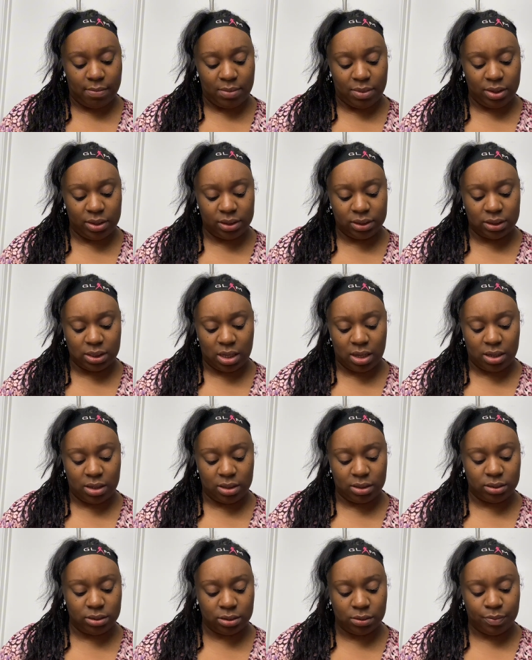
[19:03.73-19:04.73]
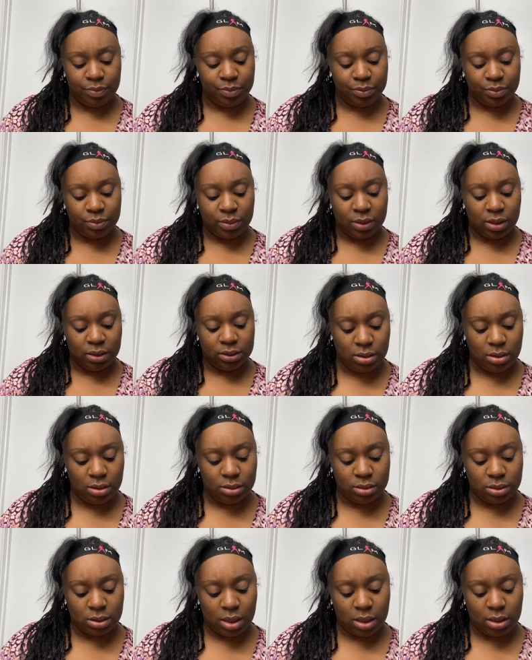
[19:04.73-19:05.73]
monetized
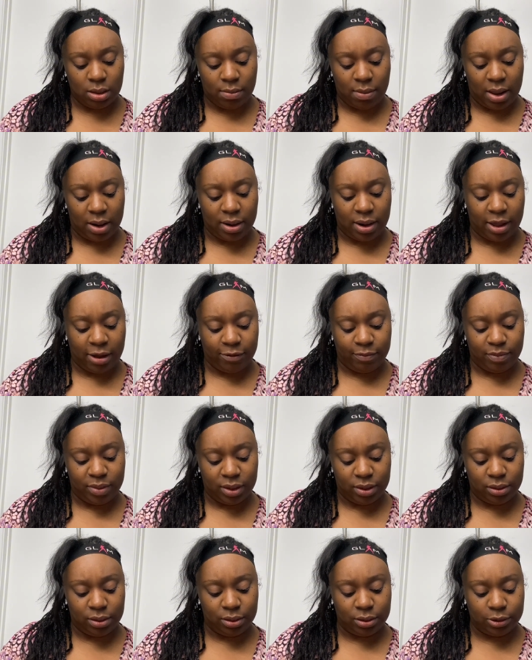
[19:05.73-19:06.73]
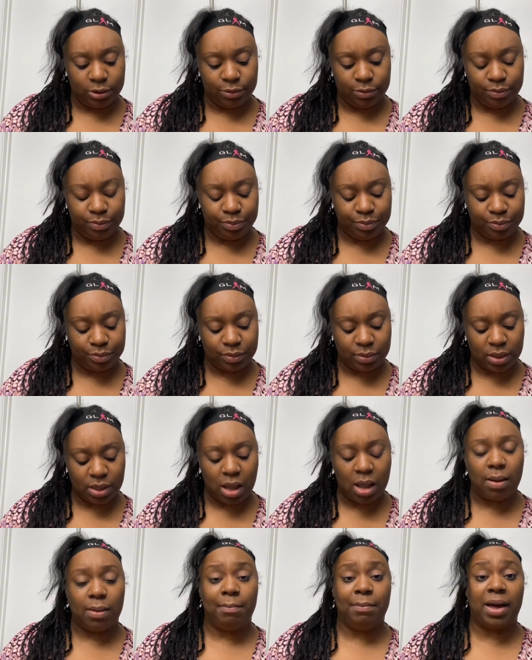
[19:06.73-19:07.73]
so I can get my life back together.
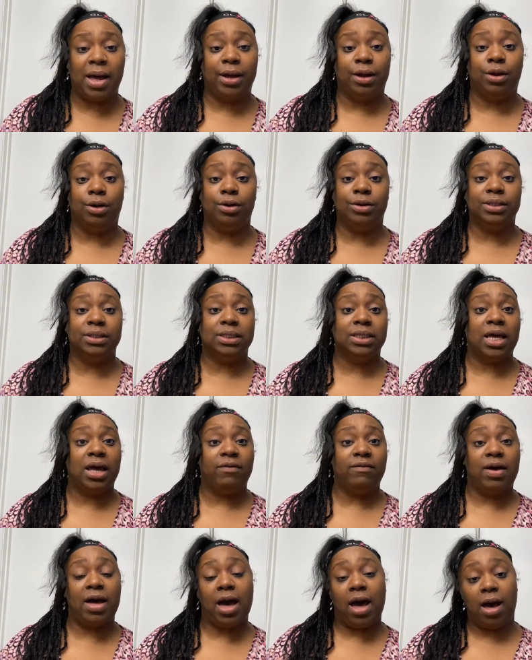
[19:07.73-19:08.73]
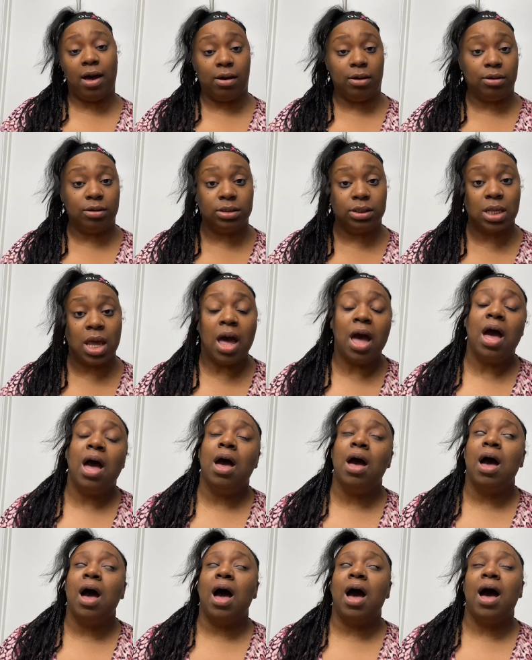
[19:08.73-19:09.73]
Um, my goal is to have a house.
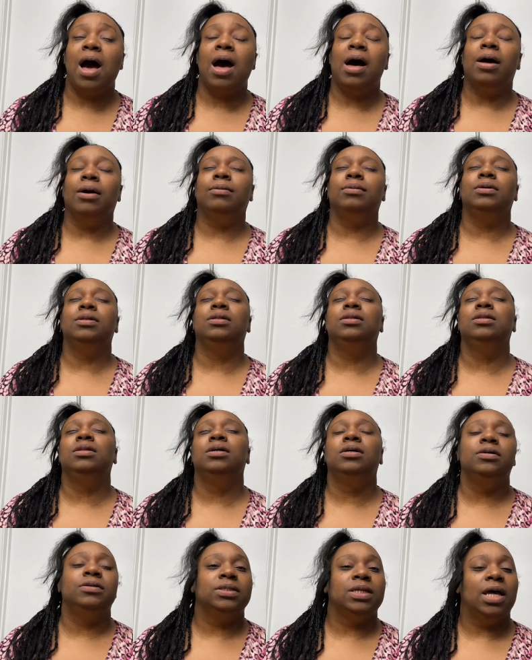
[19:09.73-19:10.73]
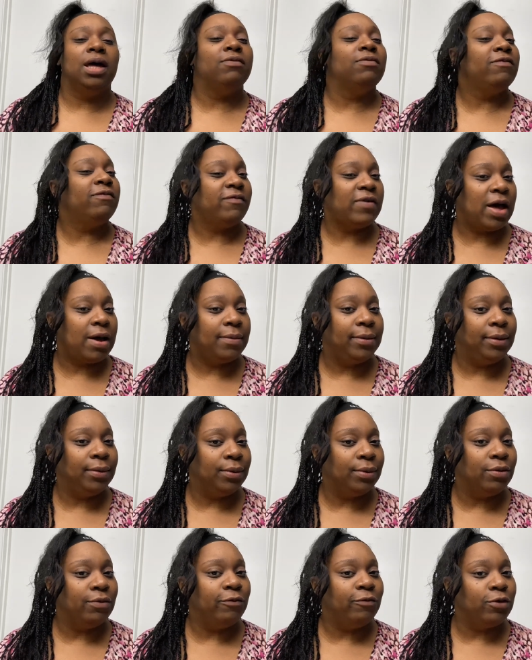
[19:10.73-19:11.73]
I would love to have a five
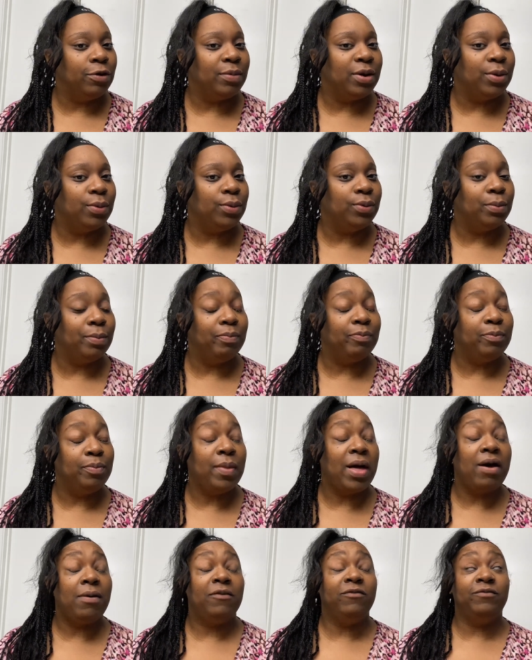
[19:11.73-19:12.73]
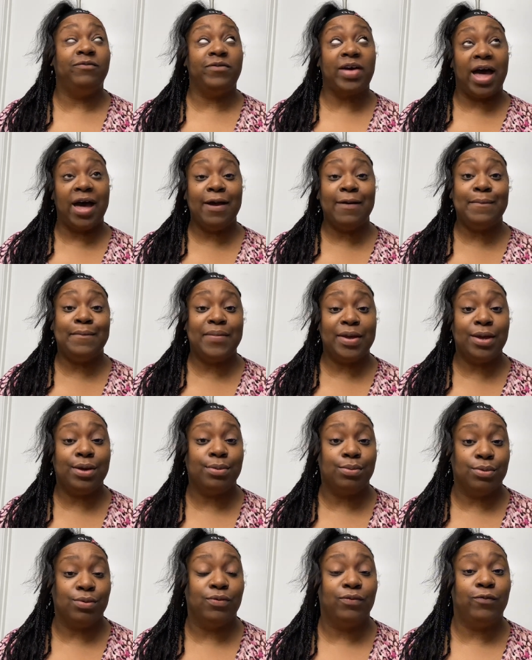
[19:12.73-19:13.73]
bedroom, four bedroom, a five
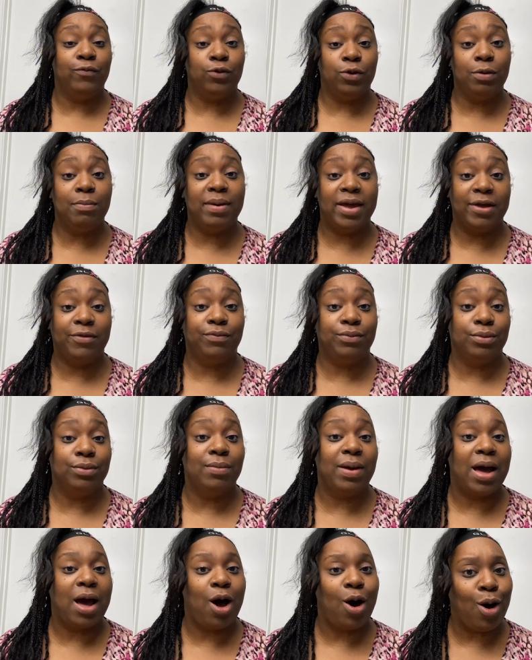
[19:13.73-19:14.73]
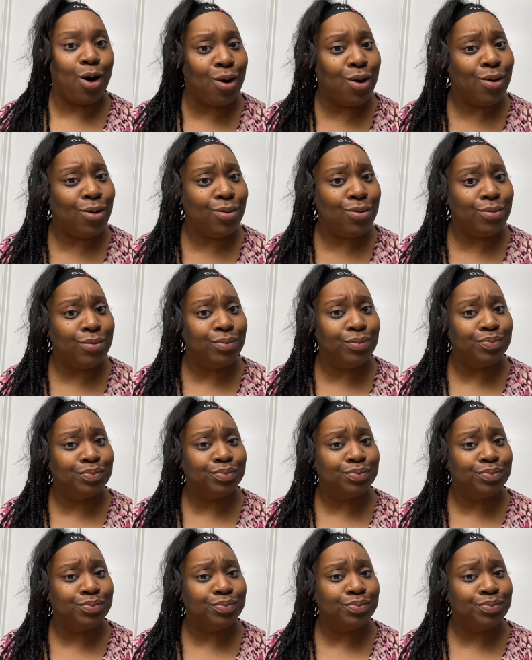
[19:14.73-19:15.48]
bedroom, four bathroom home.